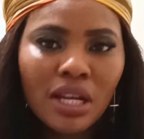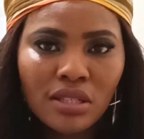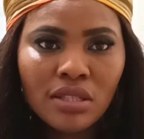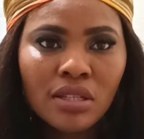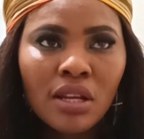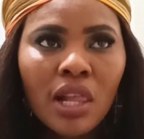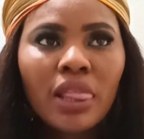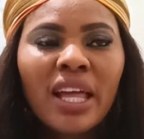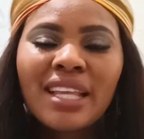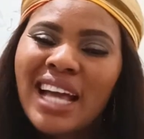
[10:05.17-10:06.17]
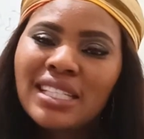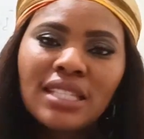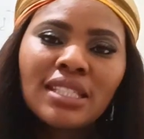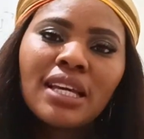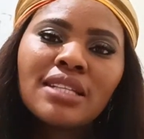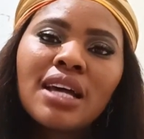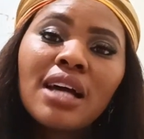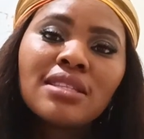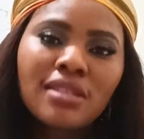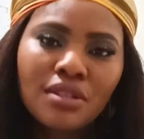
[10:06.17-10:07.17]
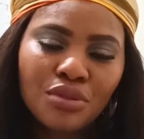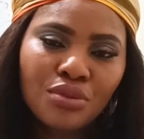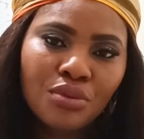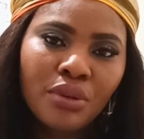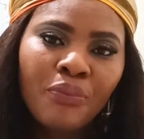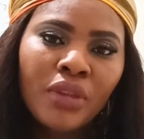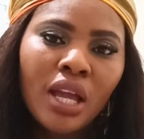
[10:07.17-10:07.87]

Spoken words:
asked that I didn't get answers to,